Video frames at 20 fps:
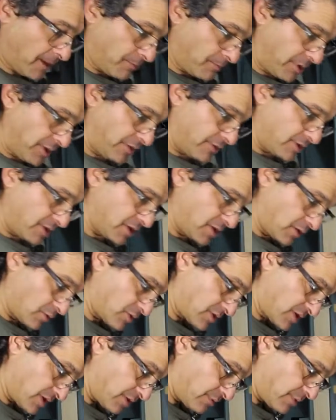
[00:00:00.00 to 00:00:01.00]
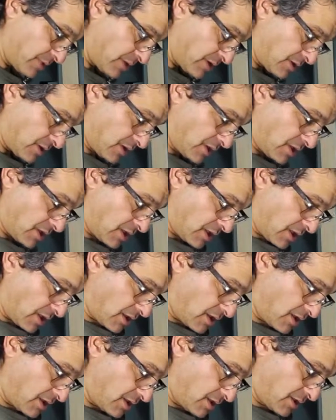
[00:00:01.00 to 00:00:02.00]
Barrier coat's going to be
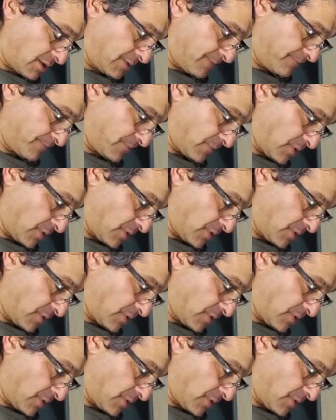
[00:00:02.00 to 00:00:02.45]
a